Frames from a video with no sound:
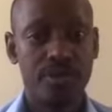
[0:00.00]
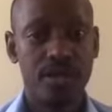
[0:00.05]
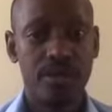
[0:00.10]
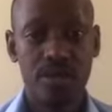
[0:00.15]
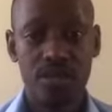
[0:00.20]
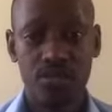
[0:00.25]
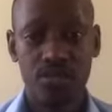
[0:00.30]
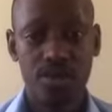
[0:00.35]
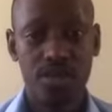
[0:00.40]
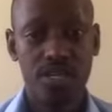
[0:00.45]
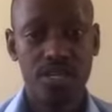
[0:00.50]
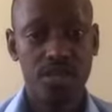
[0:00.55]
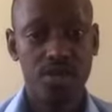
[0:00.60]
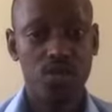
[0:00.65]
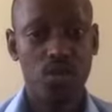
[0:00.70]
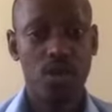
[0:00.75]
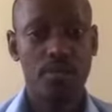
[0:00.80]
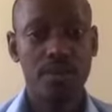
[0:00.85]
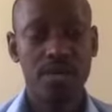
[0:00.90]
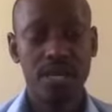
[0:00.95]
the drenching,
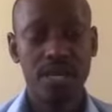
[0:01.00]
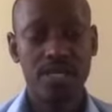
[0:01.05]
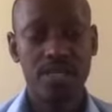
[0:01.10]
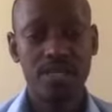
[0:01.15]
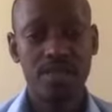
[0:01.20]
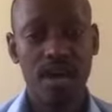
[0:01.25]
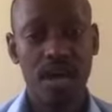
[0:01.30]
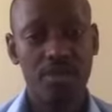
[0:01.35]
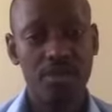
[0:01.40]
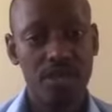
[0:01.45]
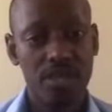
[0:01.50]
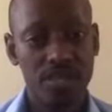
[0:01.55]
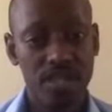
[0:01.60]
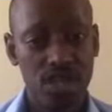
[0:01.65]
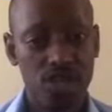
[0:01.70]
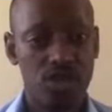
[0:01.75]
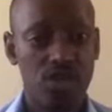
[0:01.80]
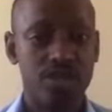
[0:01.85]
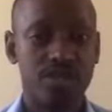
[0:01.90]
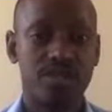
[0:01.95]
deworming, yes, and the
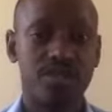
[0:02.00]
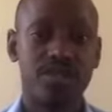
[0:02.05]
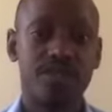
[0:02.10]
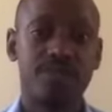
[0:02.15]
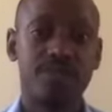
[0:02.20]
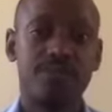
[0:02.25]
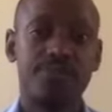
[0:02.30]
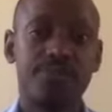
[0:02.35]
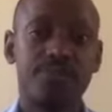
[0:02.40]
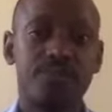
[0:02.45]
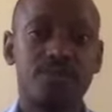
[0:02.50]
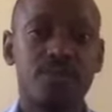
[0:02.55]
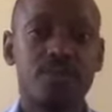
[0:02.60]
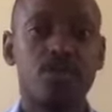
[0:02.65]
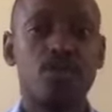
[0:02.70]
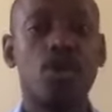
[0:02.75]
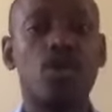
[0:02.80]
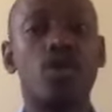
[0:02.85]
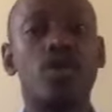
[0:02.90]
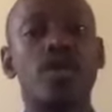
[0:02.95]
injections.
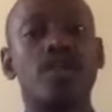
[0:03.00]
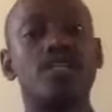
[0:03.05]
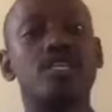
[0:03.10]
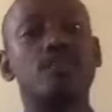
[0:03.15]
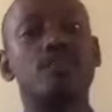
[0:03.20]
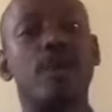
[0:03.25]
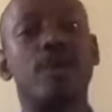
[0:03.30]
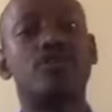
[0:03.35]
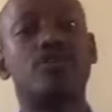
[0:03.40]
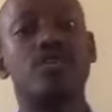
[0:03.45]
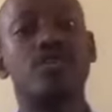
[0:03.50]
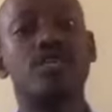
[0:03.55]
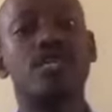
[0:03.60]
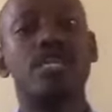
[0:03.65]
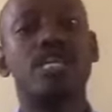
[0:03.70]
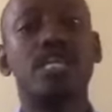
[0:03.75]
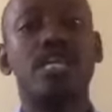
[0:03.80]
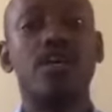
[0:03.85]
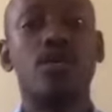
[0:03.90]
Not knowing that this person